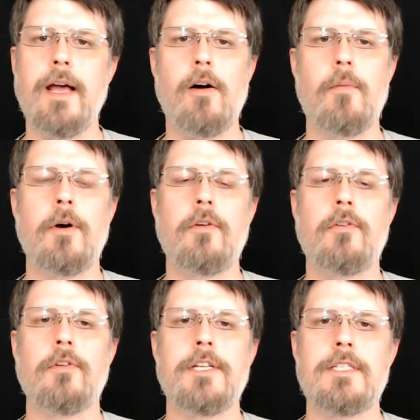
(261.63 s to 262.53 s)
elbow
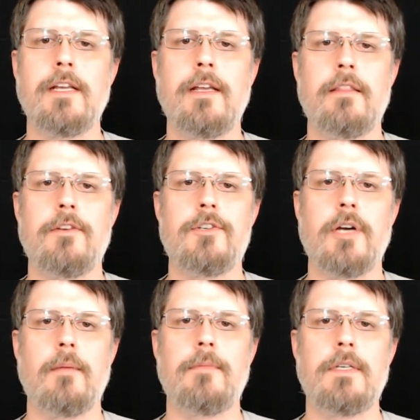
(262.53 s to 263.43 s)
grease to get the
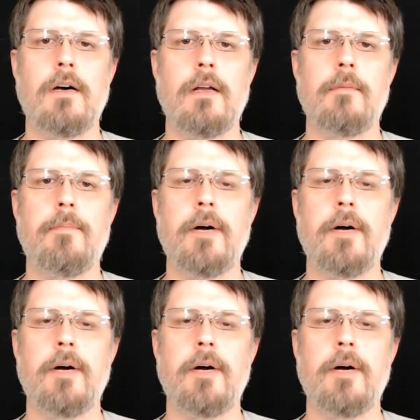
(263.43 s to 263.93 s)
job done.